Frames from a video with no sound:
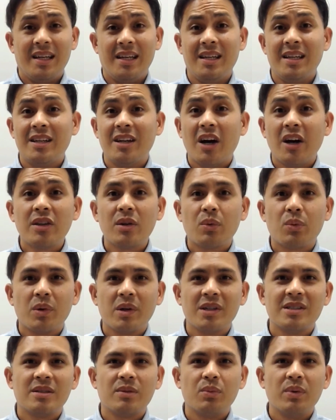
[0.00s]
In other
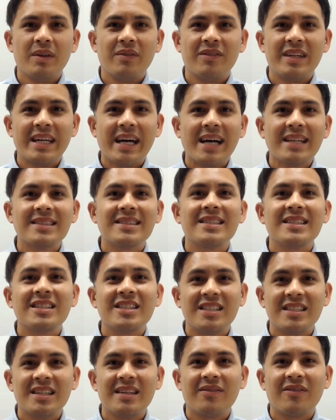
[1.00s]
words, we've got to
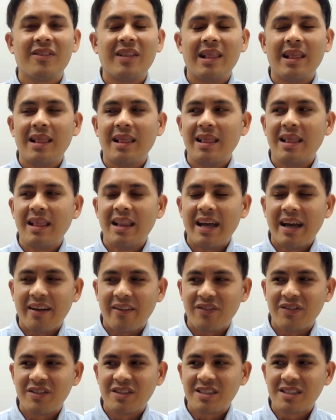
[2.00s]
shift
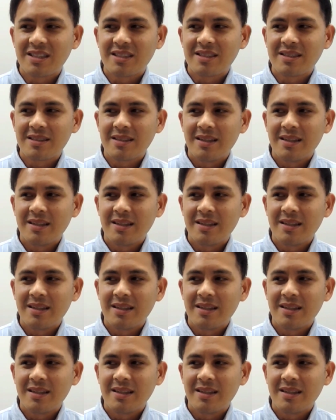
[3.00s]
left.